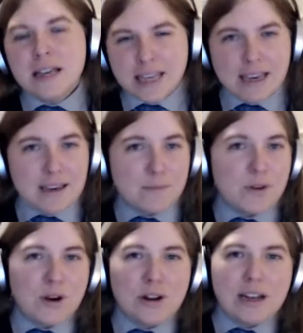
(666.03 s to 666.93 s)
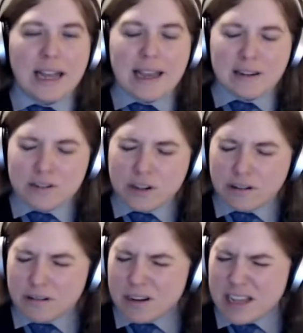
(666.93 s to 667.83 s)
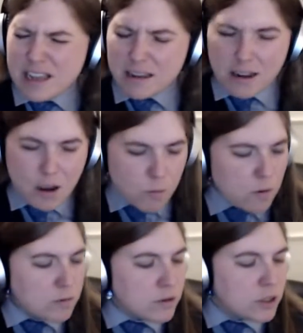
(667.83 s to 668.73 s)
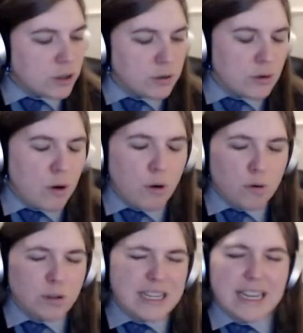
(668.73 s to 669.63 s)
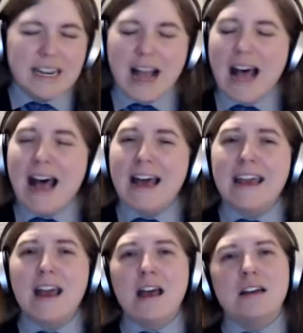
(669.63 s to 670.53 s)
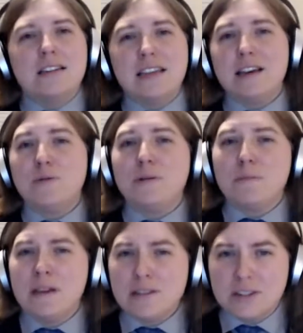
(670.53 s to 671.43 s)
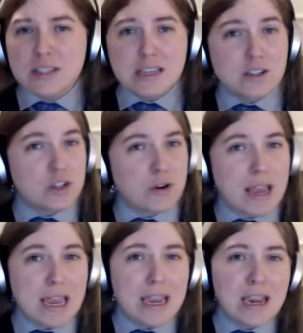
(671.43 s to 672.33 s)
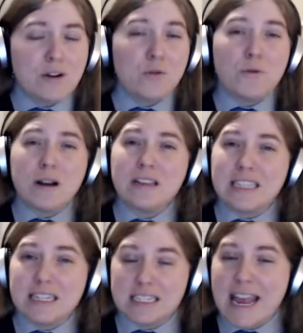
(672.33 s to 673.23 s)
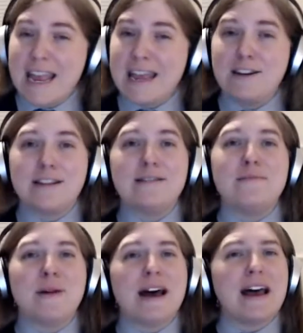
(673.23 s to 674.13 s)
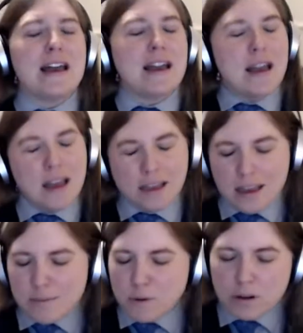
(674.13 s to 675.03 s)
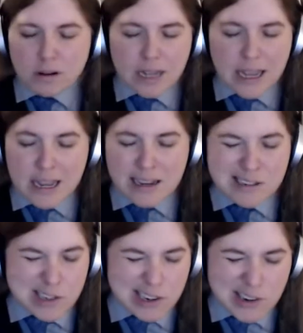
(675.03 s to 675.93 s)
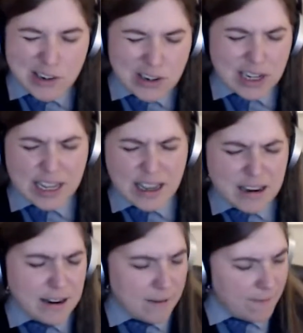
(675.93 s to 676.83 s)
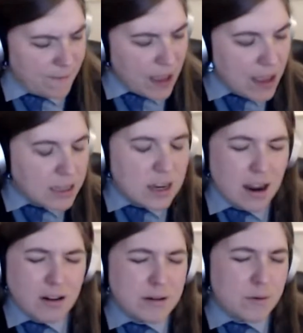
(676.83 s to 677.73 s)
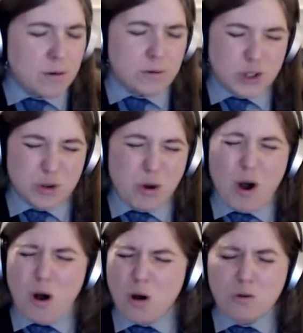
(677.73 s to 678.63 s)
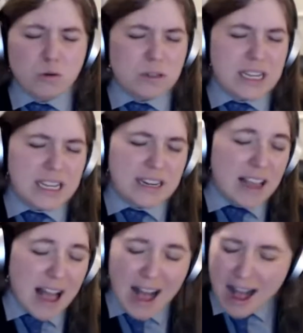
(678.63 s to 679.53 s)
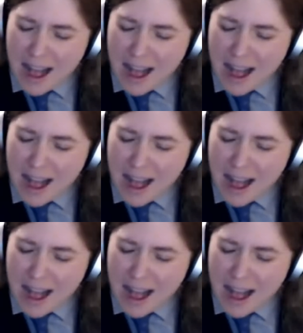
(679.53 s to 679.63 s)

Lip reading: keep your lantern lit, won't you hold it high? Did we miss the train, or was it standing by? Keep your lantern lit, darling, won't you hold it high?